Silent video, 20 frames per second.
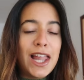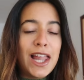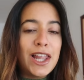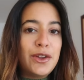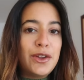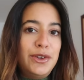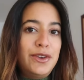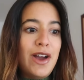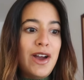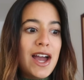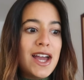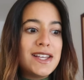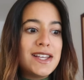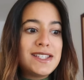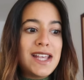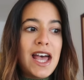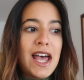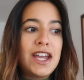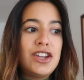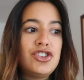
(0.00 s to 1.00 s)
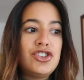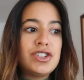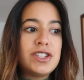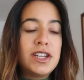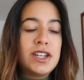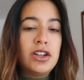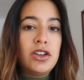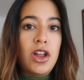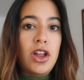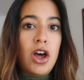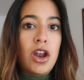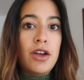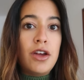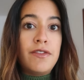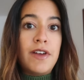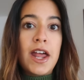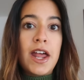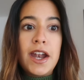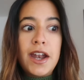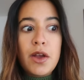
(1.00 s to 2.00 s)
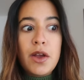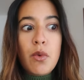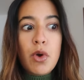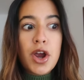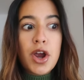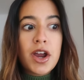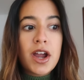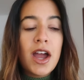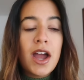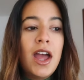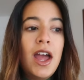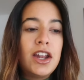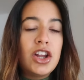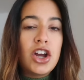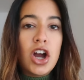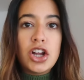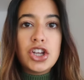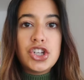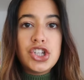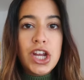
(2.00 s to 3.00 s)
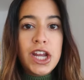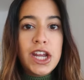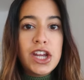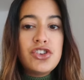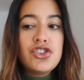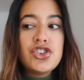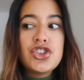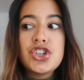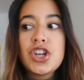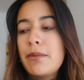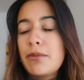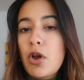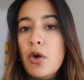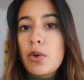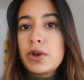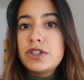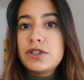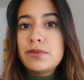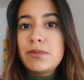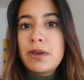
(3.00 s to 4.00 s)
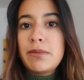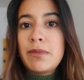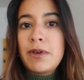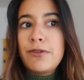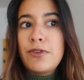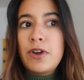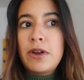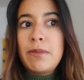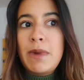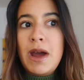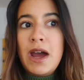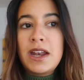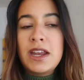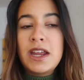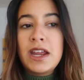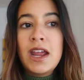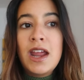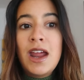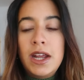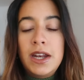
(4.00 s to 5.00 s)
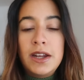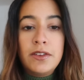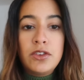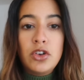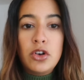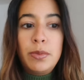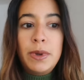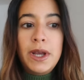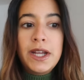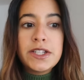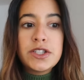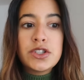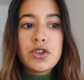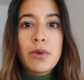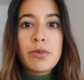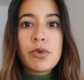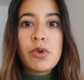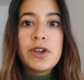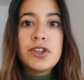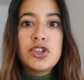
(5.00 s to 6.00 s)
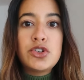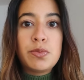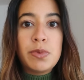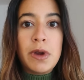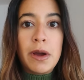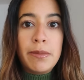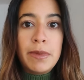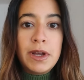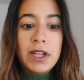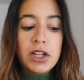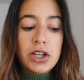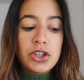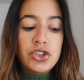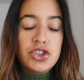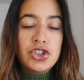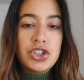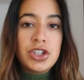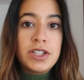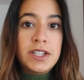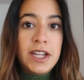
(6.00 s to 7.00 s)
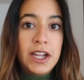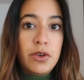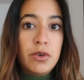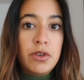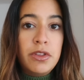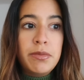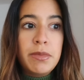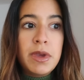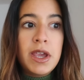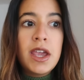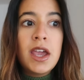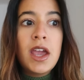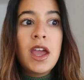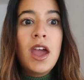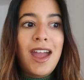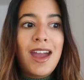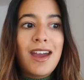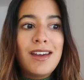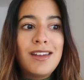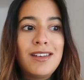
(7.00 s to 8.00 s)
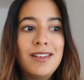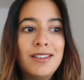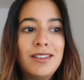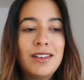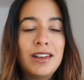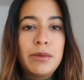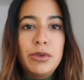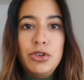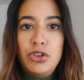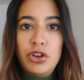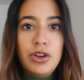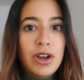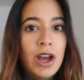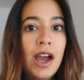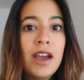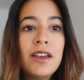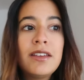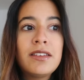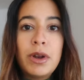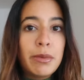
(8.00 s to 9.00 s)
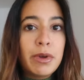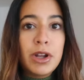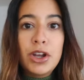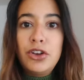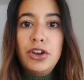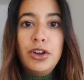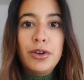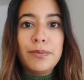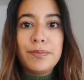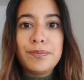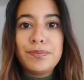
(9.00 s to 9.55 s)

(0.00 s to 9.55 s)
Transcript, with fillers: Hello you guys, I just did a lot of editing work and got changed. I'm going to meet my friend Maddie in a little bit, so I'm going to prep my lunch to take with me. And let me show you guys what I'm gonna do.